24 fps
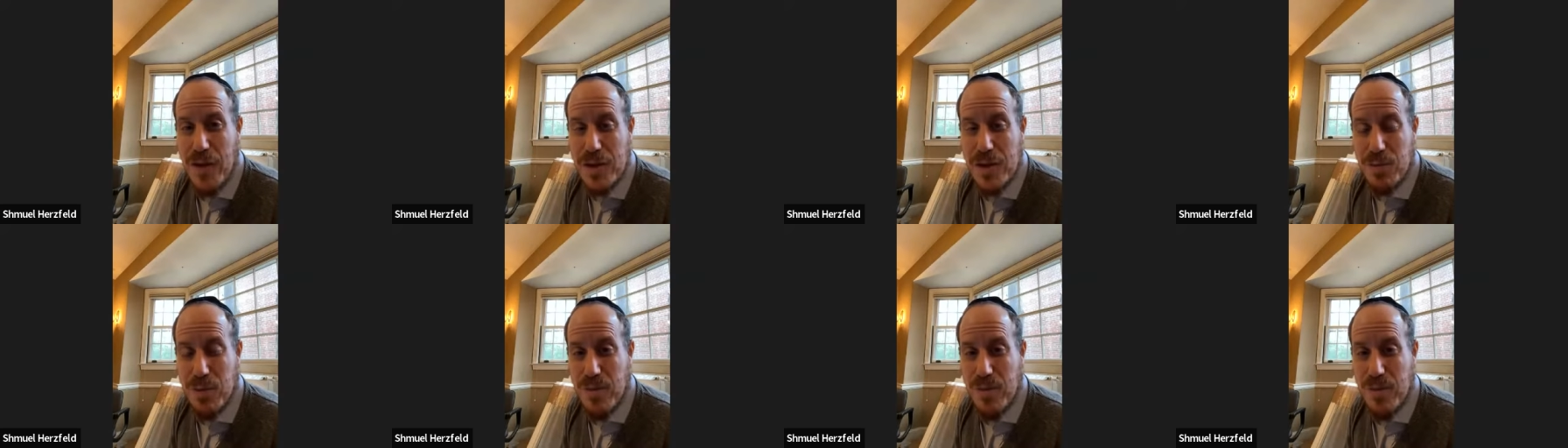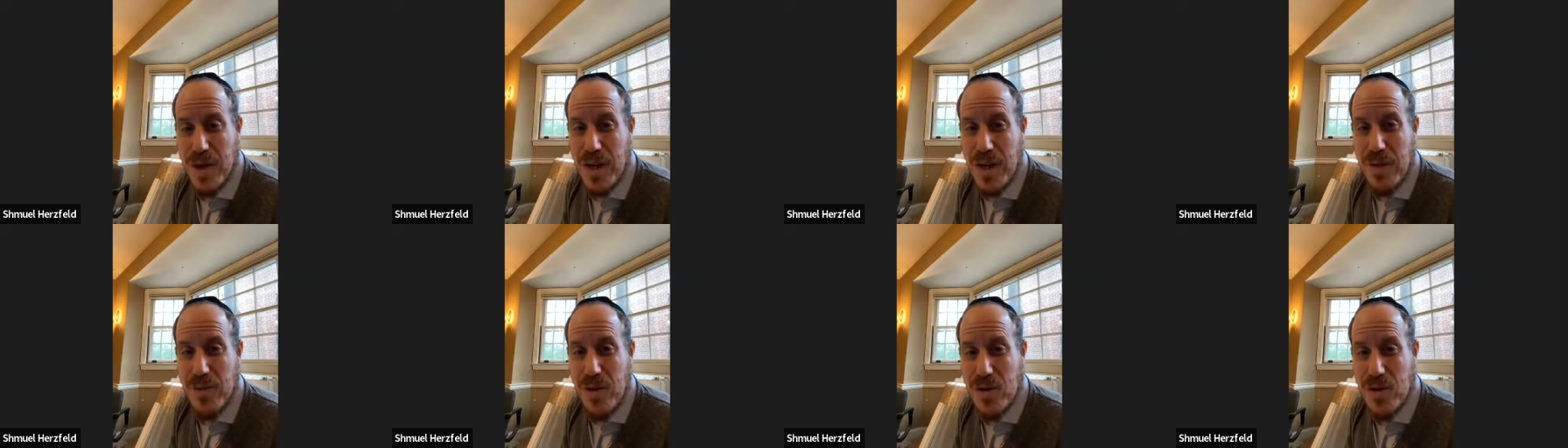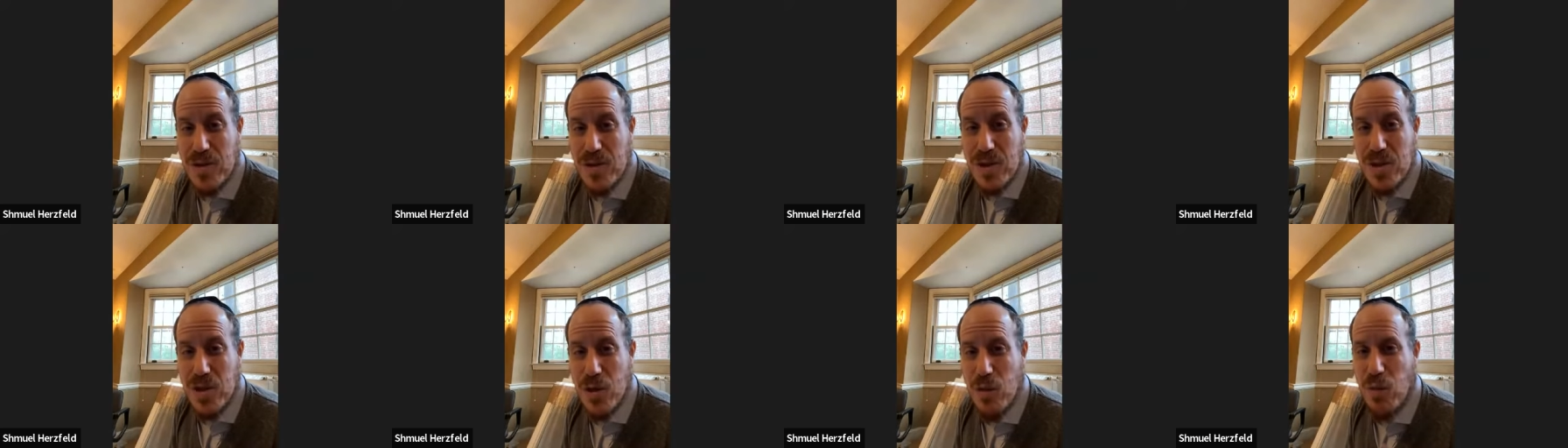it's permitted
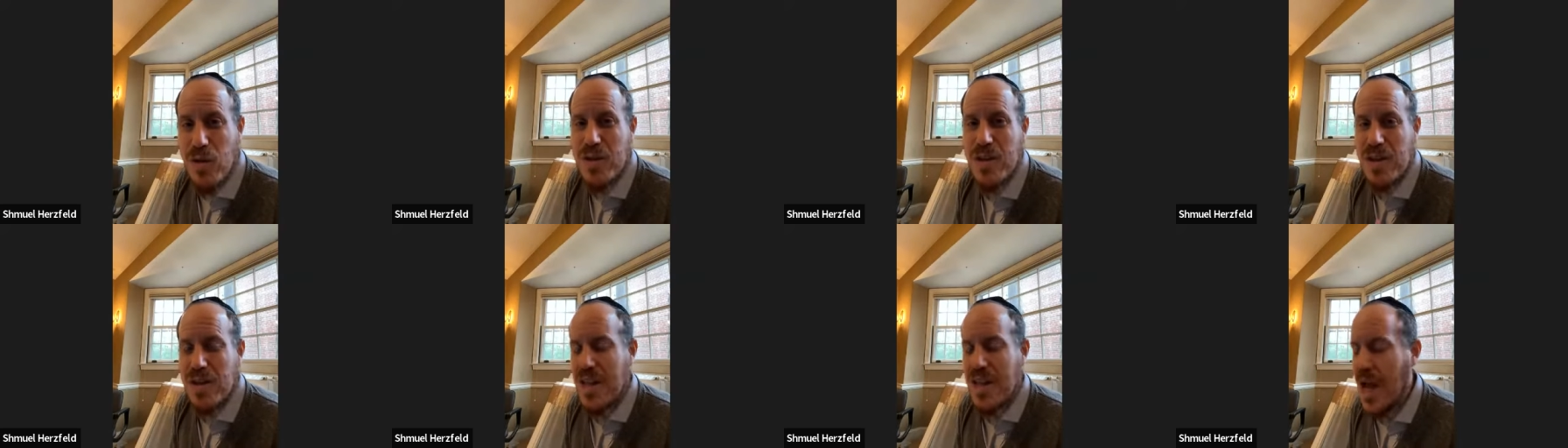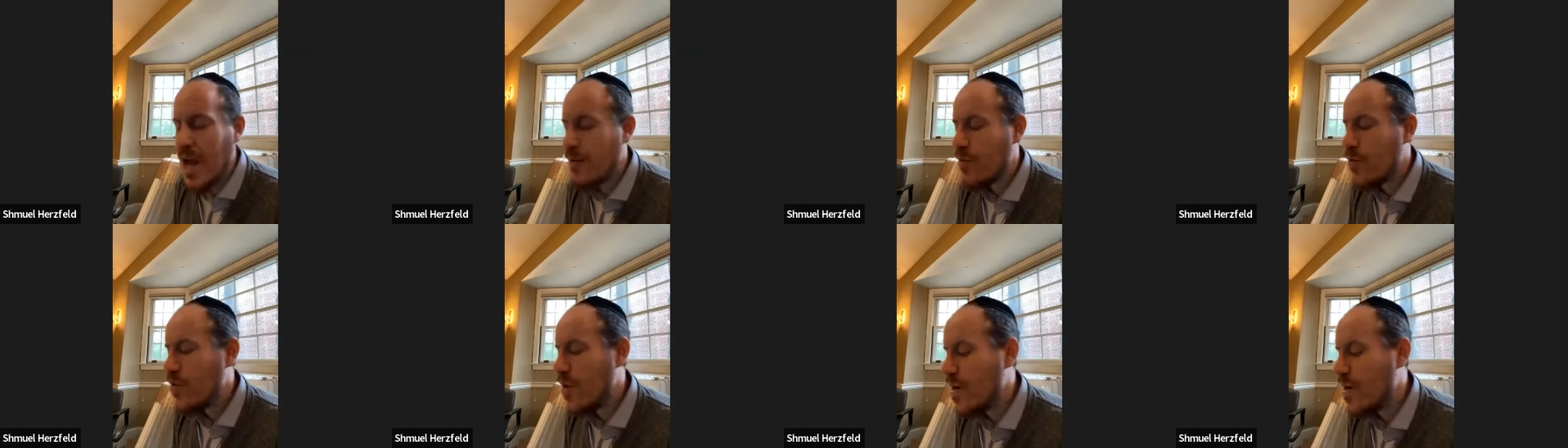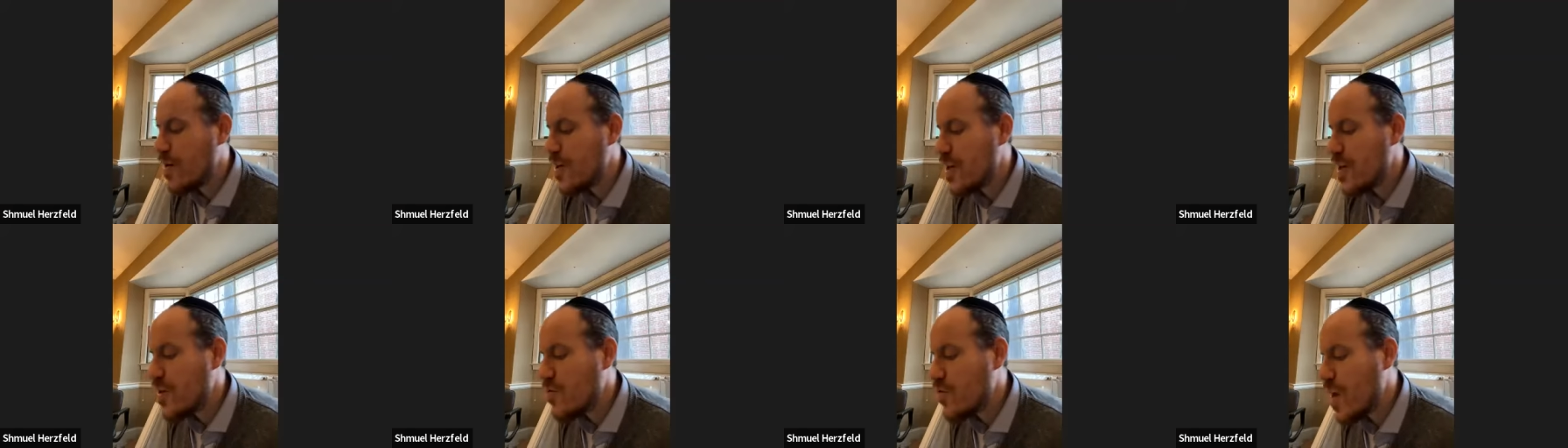because you want the top
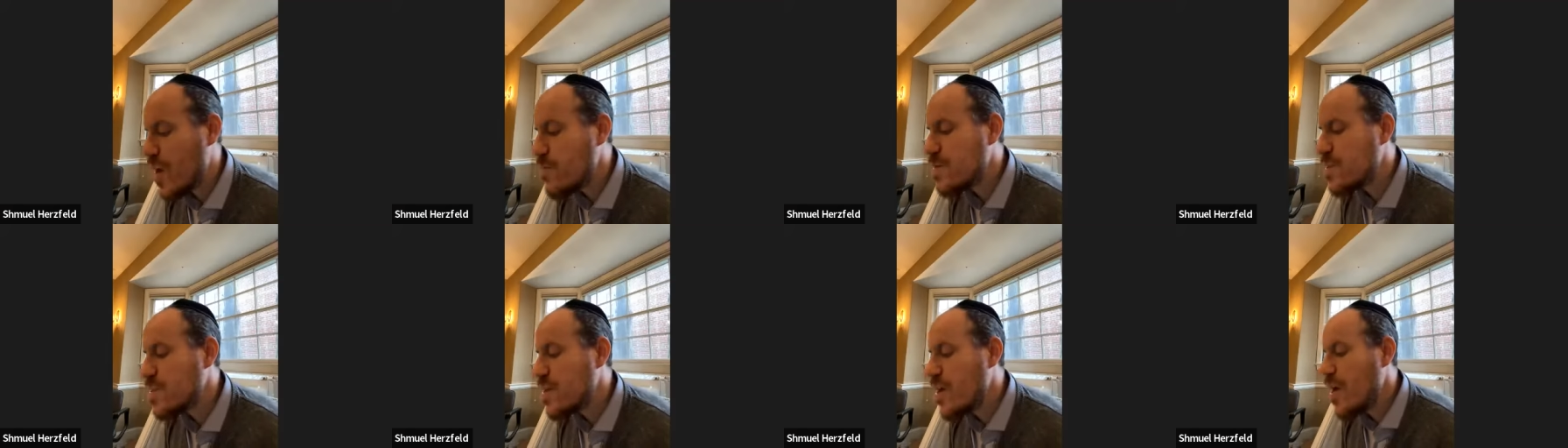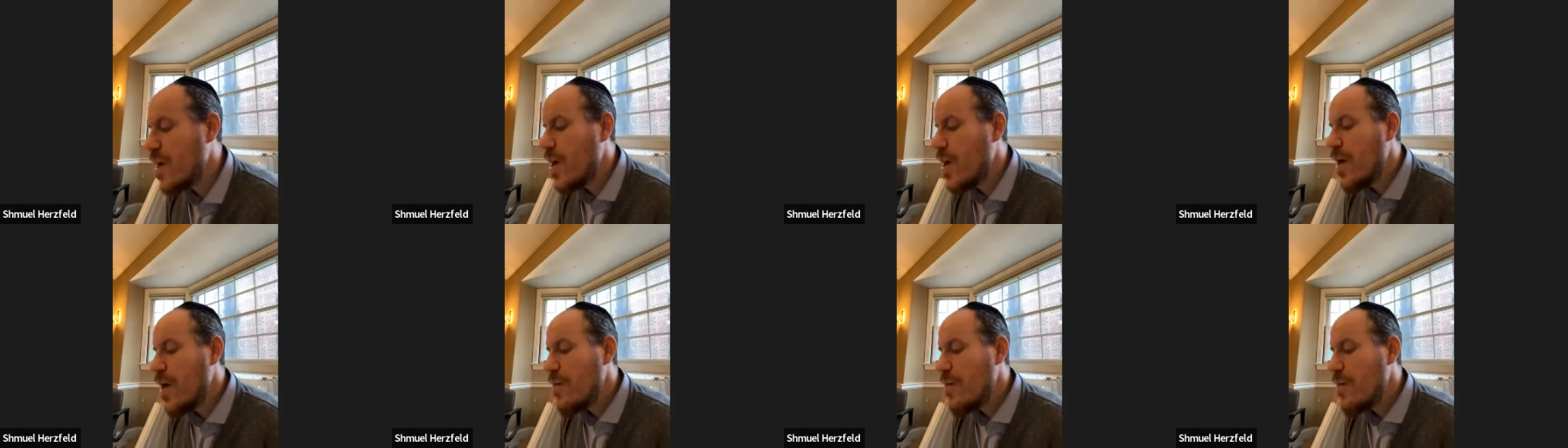quality grapes.